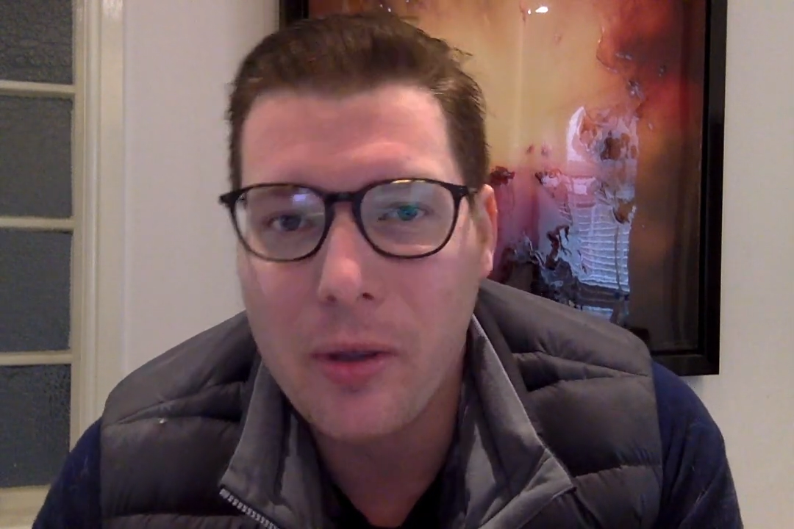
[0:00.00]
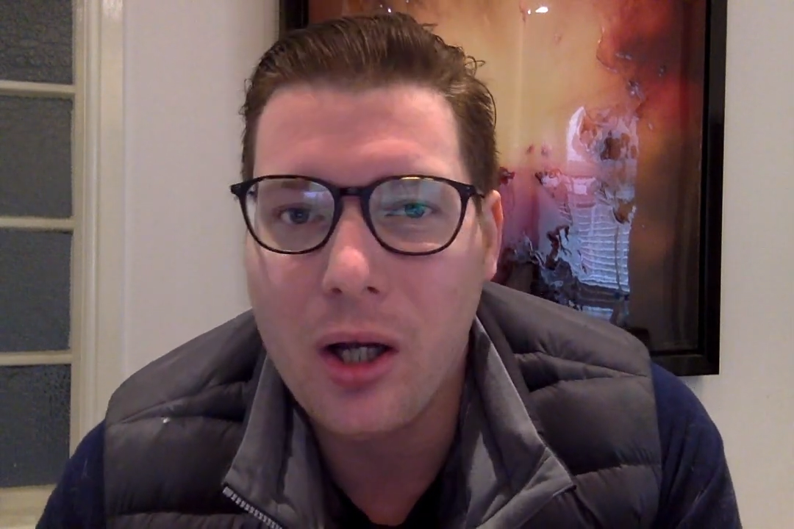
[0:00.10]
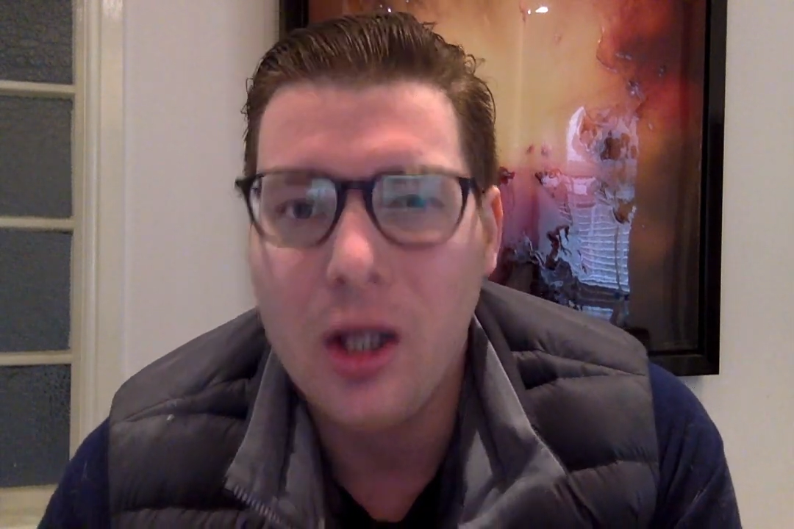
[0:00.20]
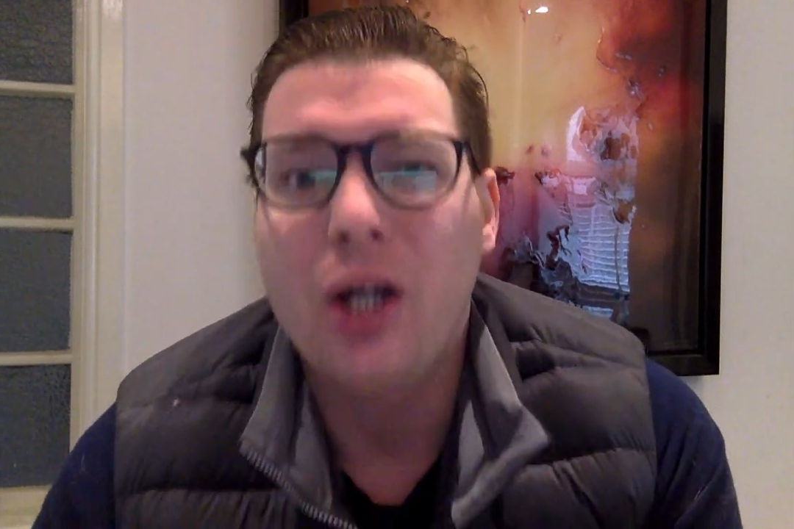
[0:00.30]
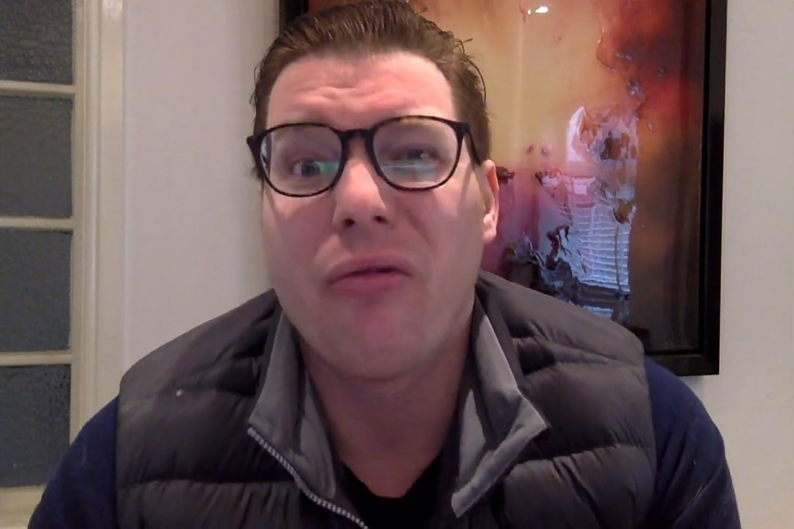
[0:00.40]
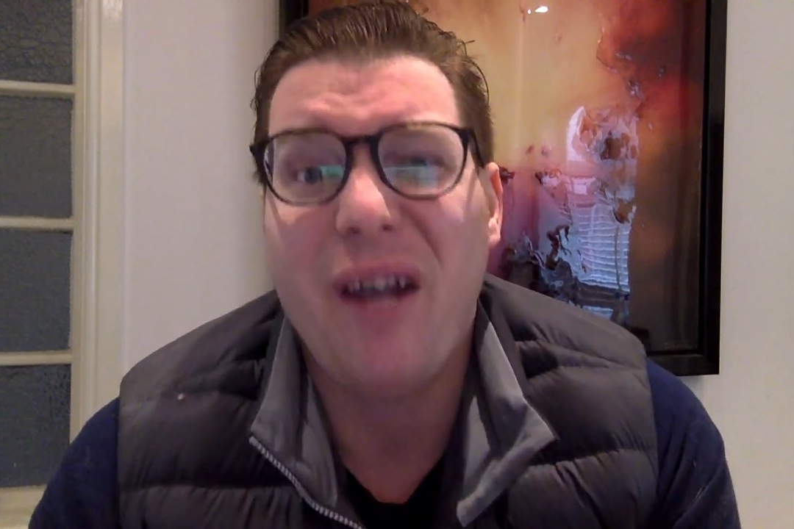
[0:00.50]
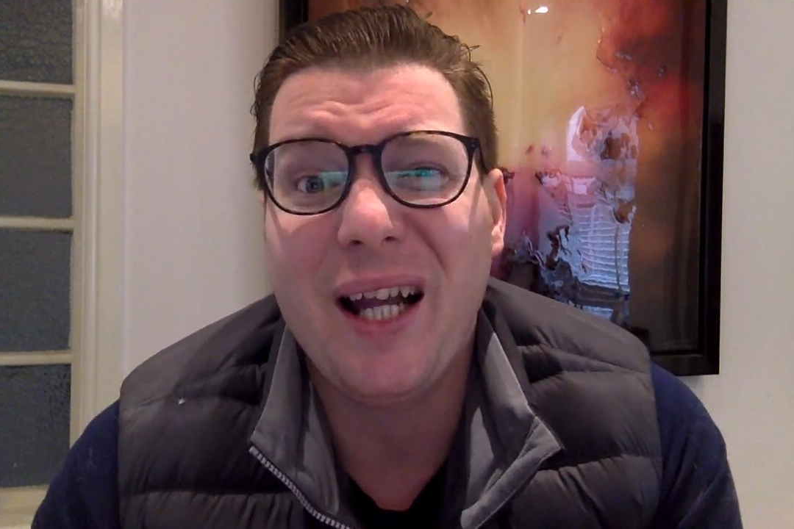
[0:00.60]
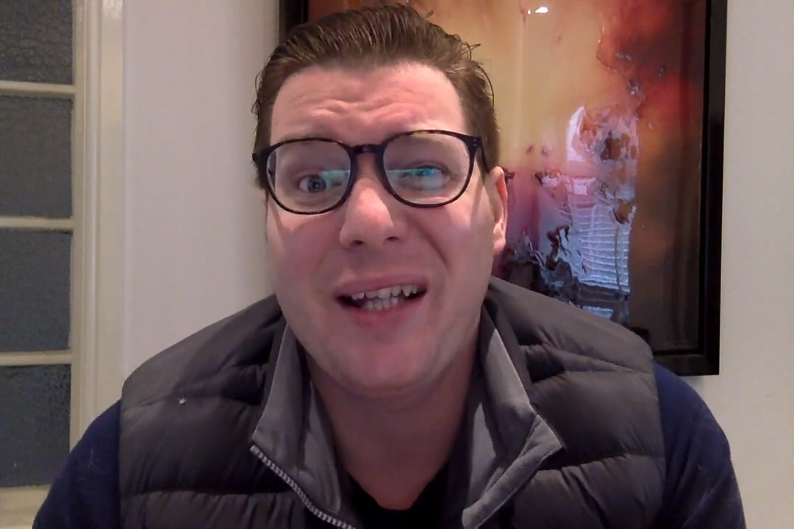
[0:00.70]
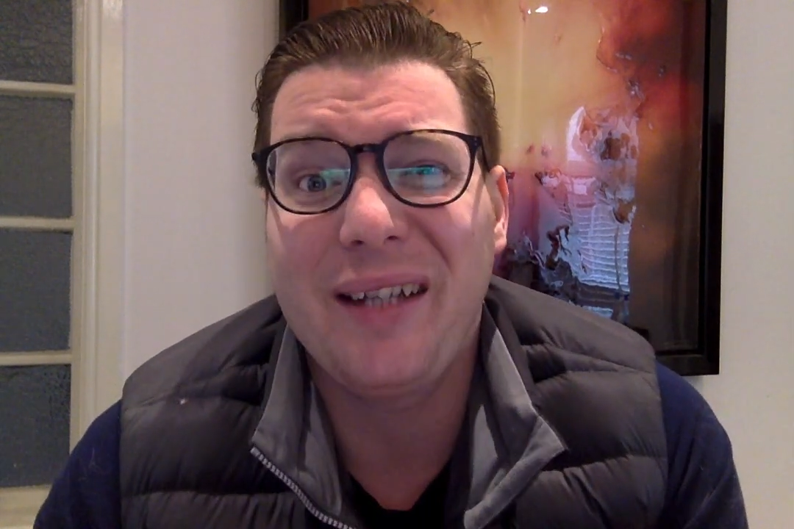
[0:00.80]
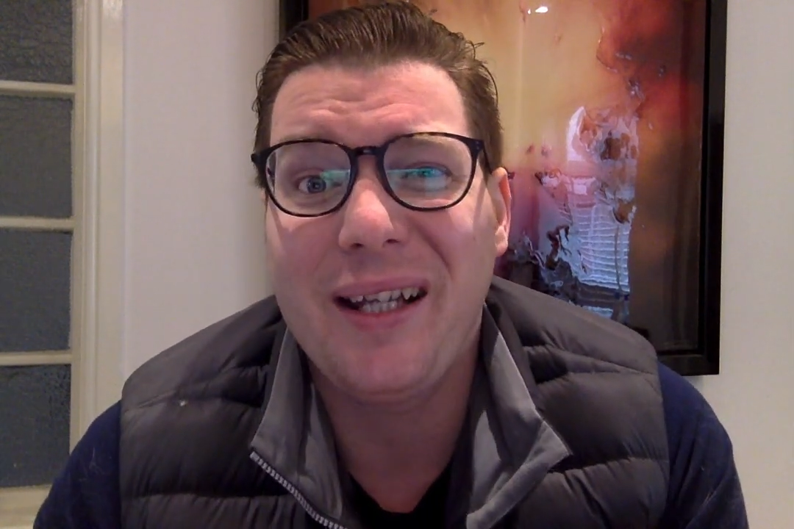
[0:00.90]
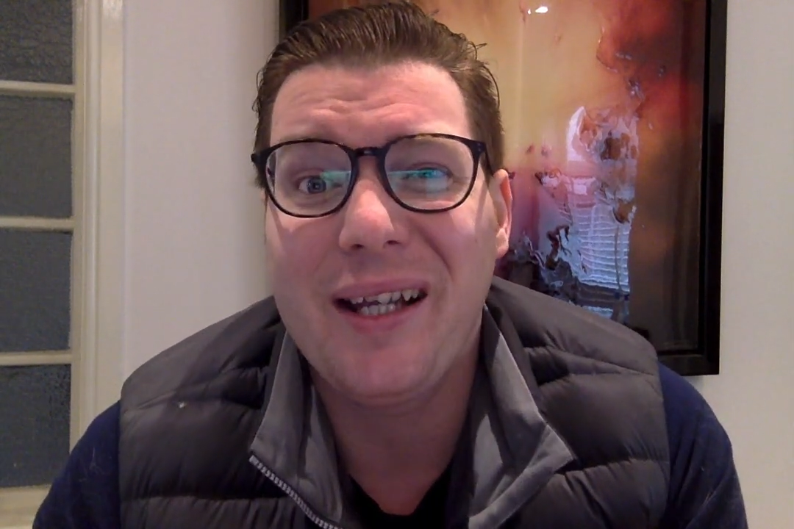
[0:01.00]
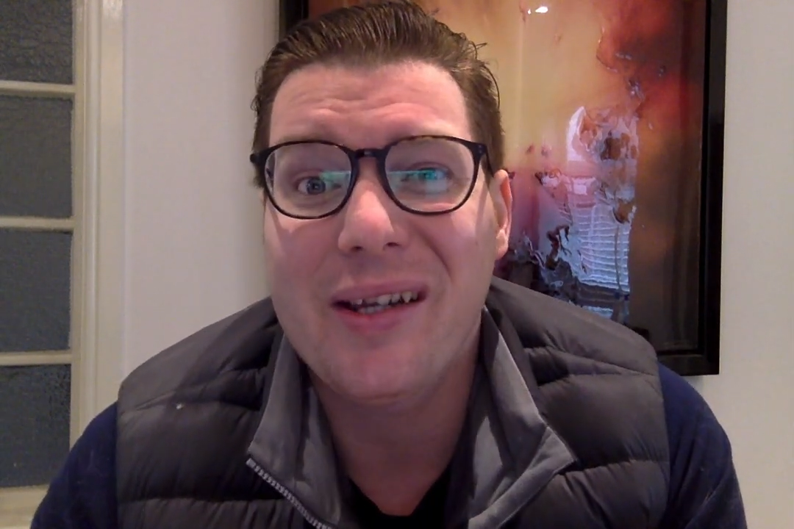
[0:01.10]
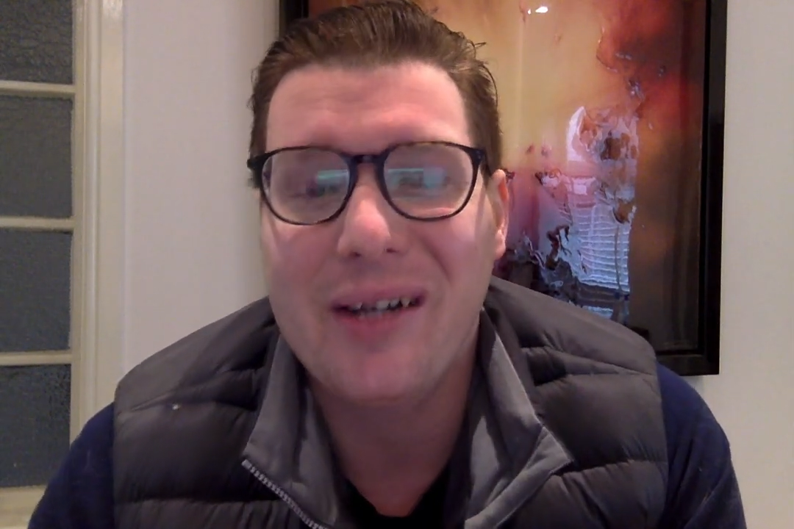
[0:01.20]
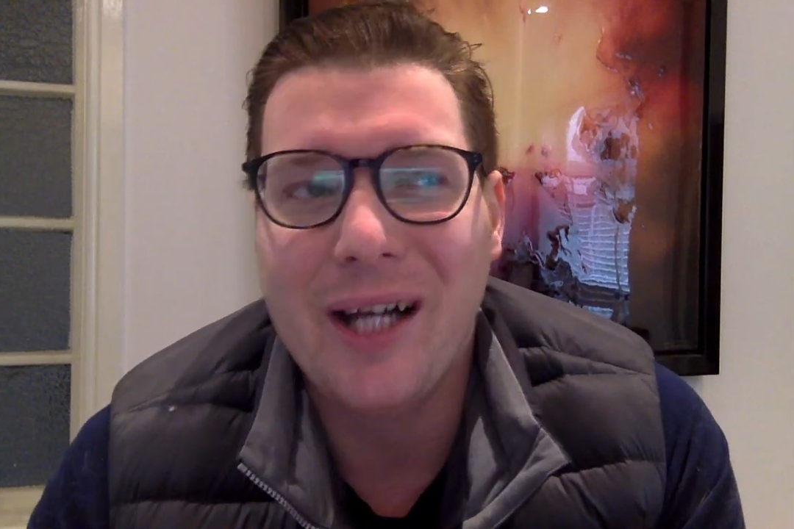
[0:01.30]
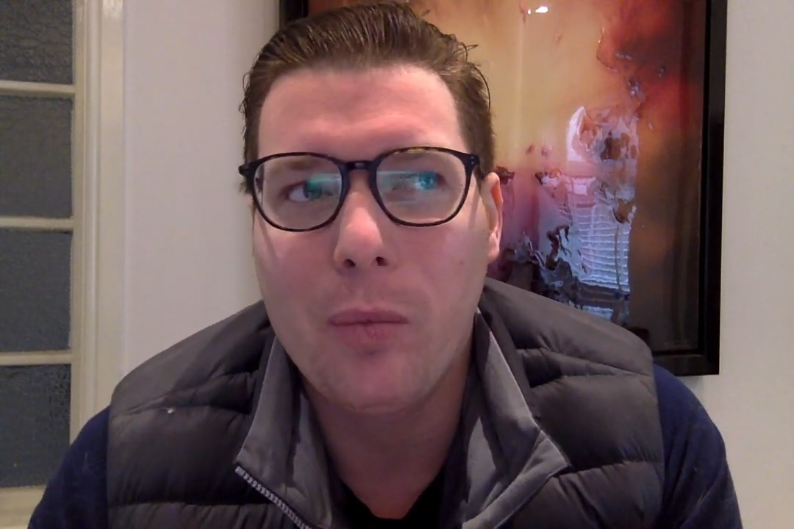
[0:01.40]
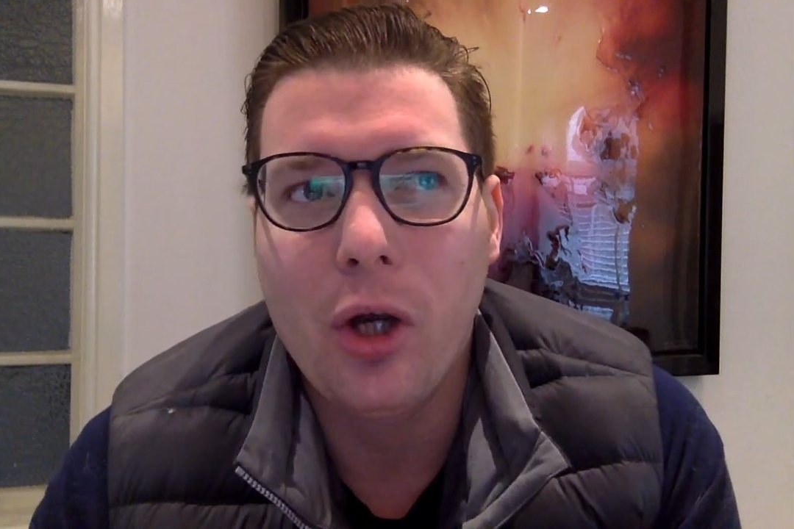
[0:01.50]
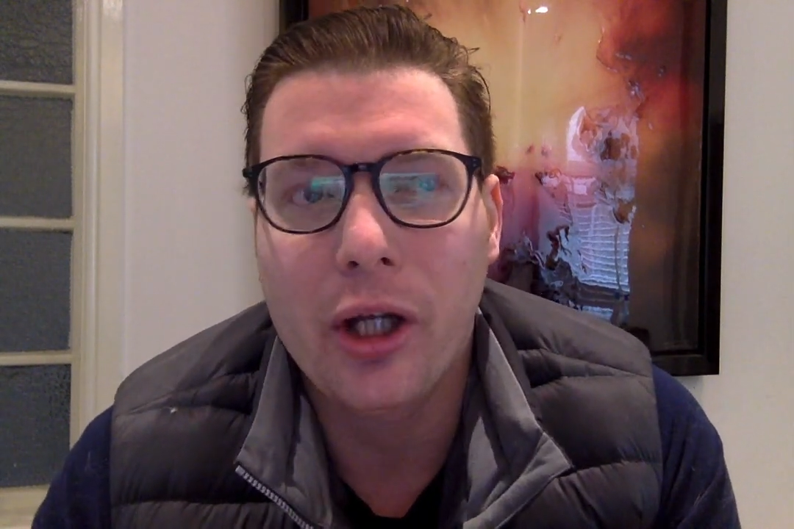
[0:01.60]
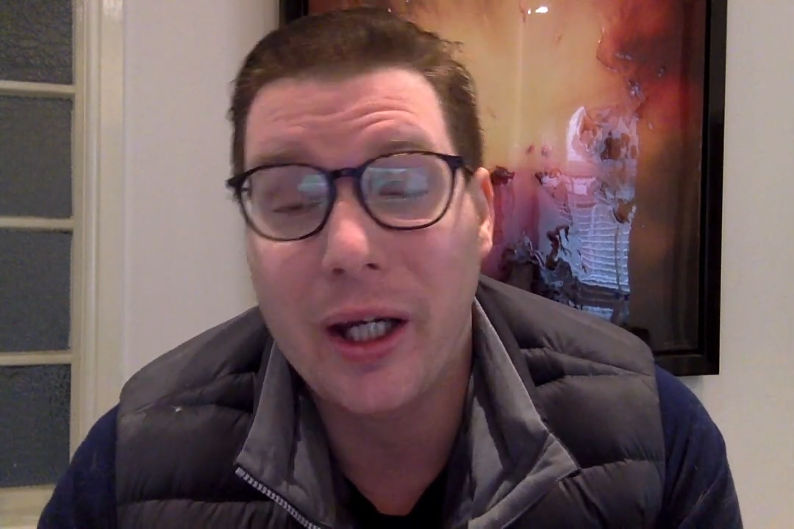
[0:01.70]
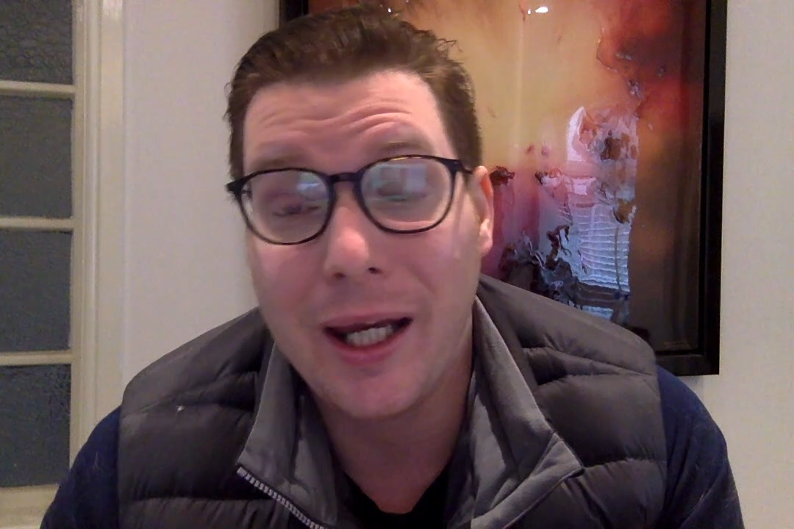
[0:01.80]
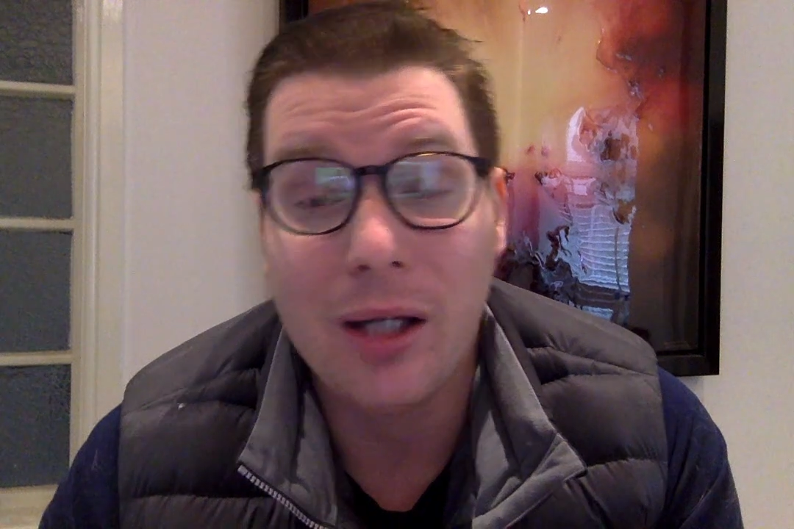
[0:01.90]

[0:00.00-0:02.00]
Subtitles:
But reality is I am working